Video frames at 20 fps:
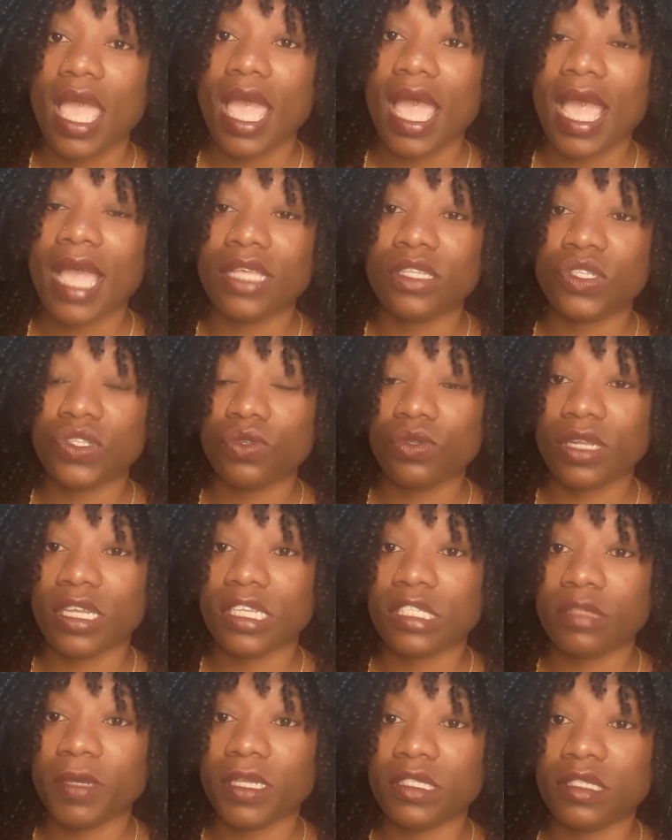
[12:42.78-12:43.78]
as soon
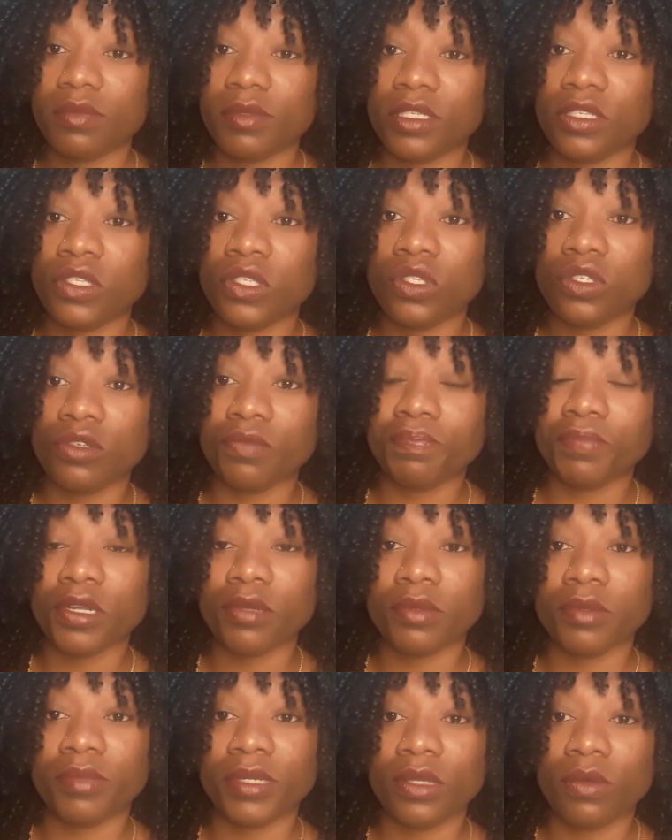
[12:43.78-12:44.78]
as possible. So
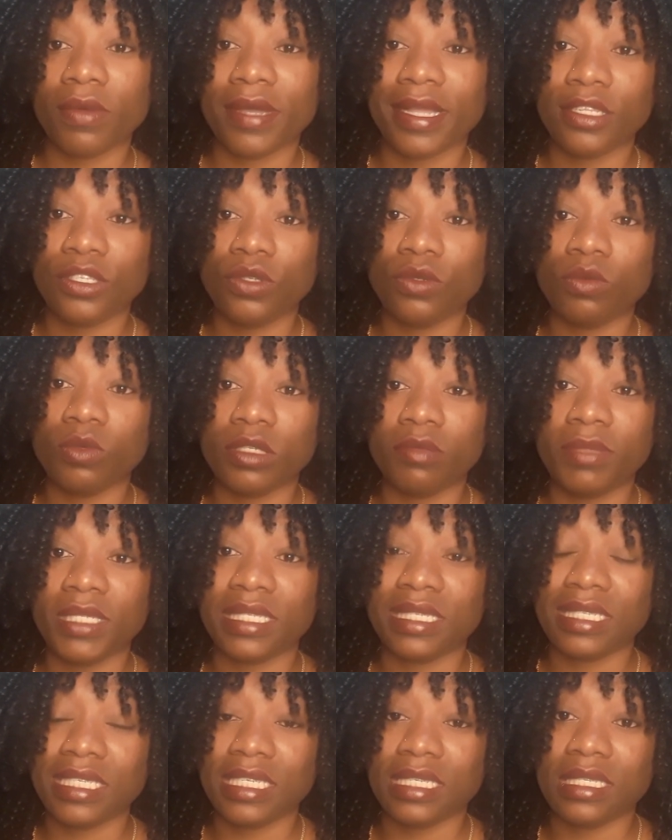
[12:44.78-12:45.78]
probably when you would be
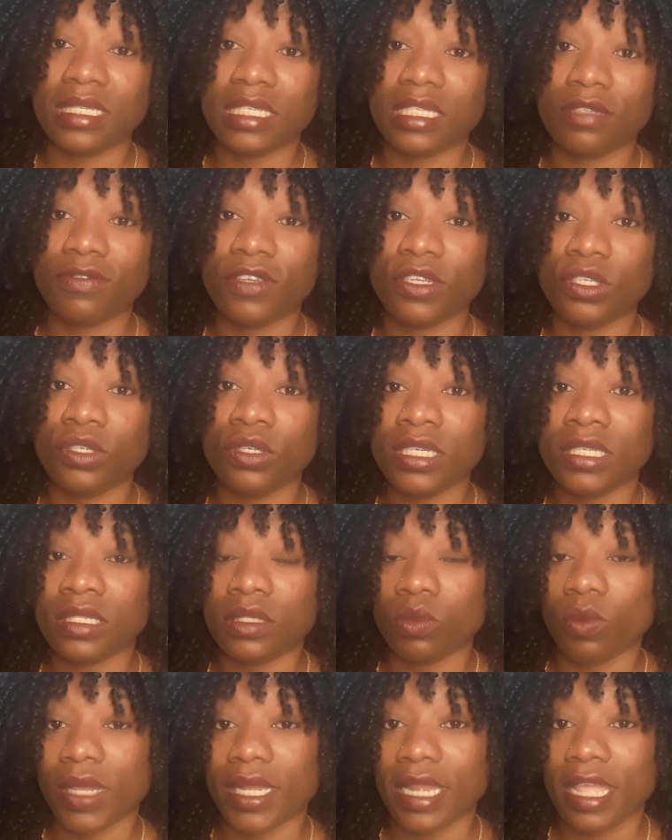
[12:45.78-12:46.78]
seeing this video
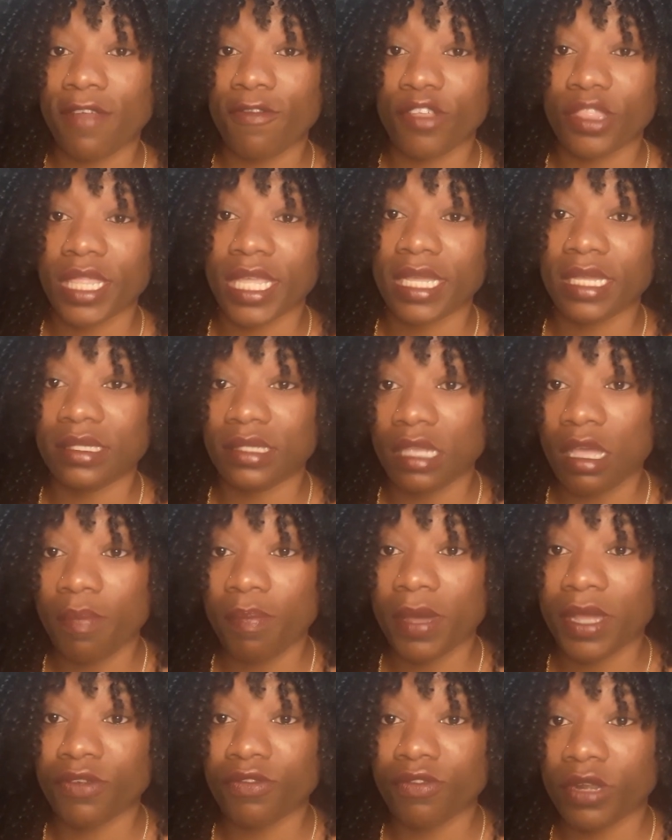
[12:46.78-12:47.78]
is when everything is
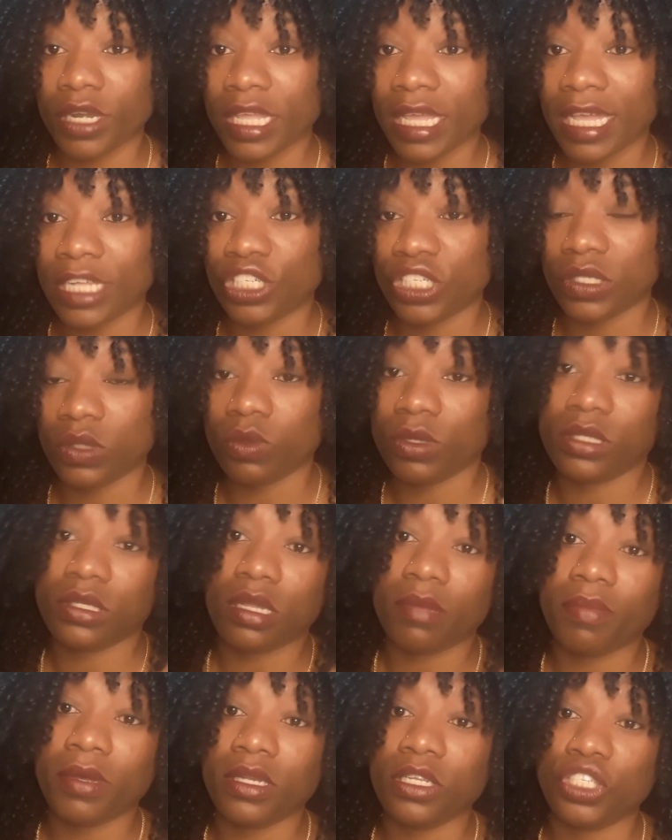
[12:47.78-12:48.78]
up and running. I just want to
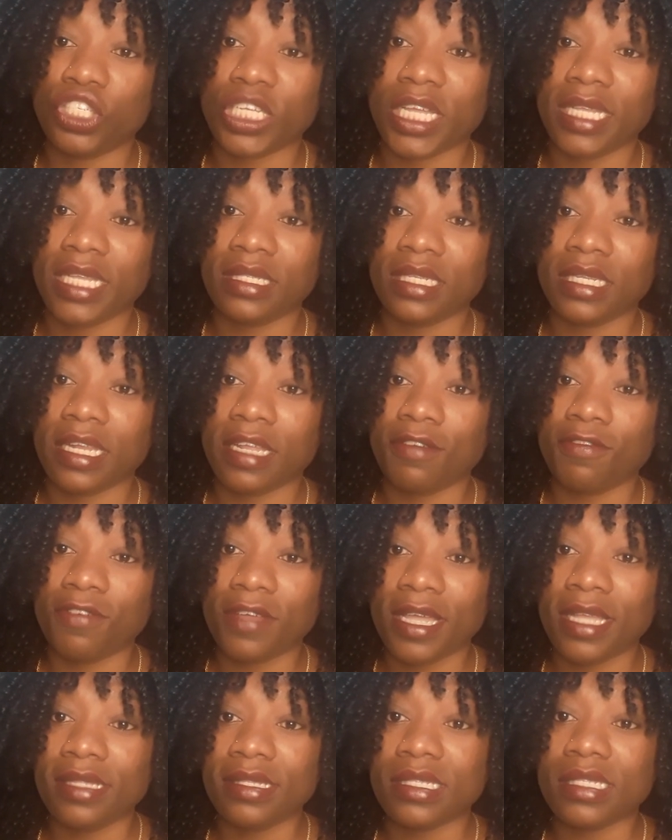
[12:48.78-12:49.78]
apologize in
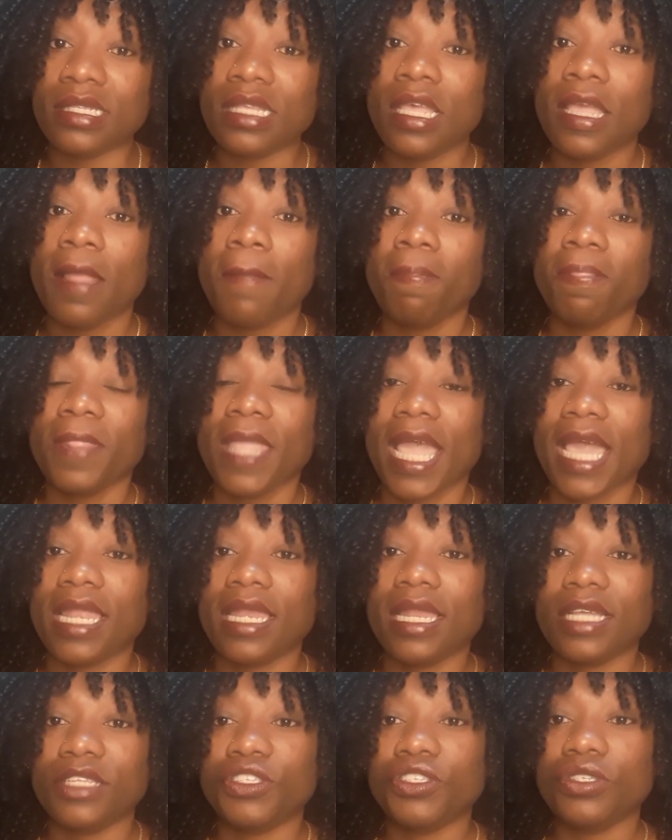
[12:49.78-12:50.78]
advance and
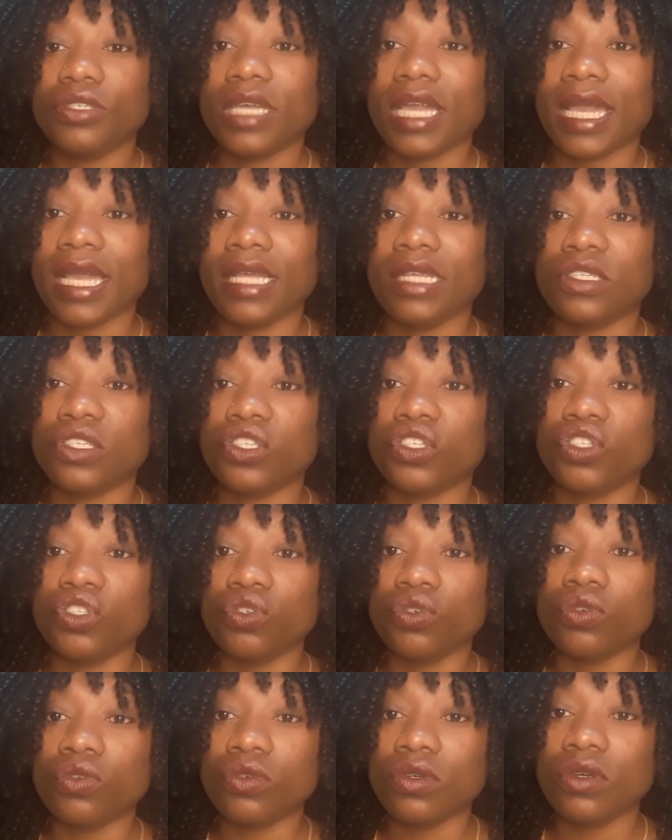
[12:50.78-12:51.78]
let you guys
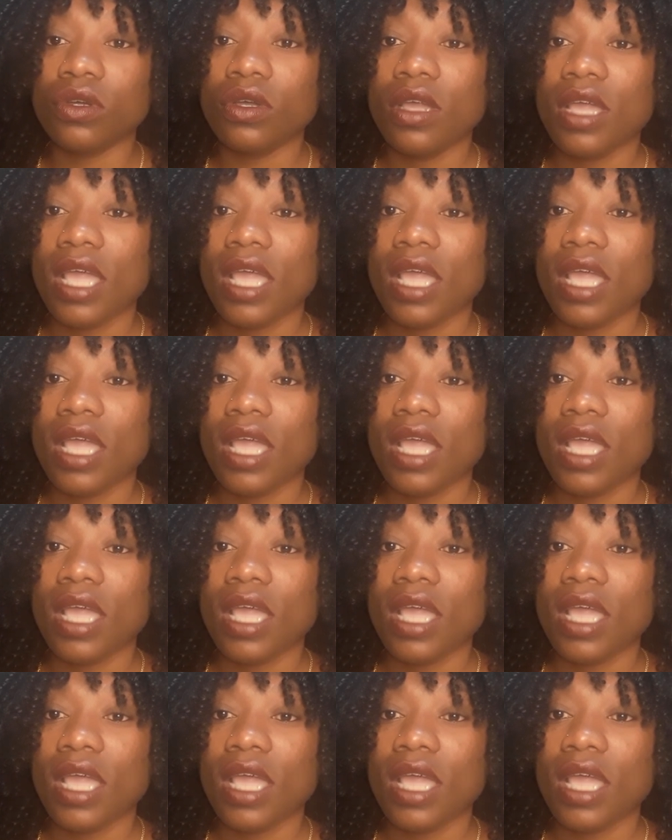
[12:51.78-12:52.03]
know